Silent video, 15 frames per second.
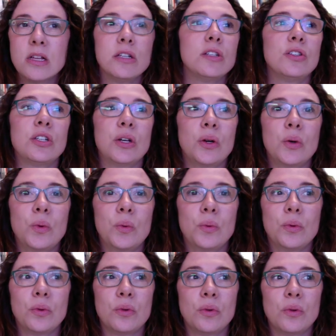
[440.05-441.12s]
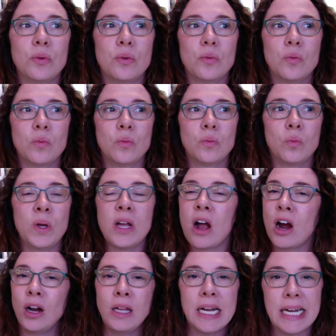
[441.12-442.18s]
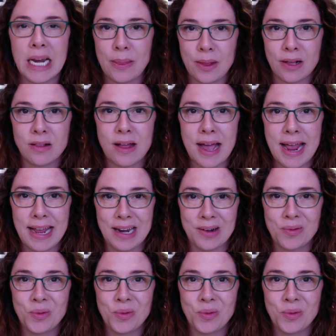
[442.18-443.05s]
So we are leading the client.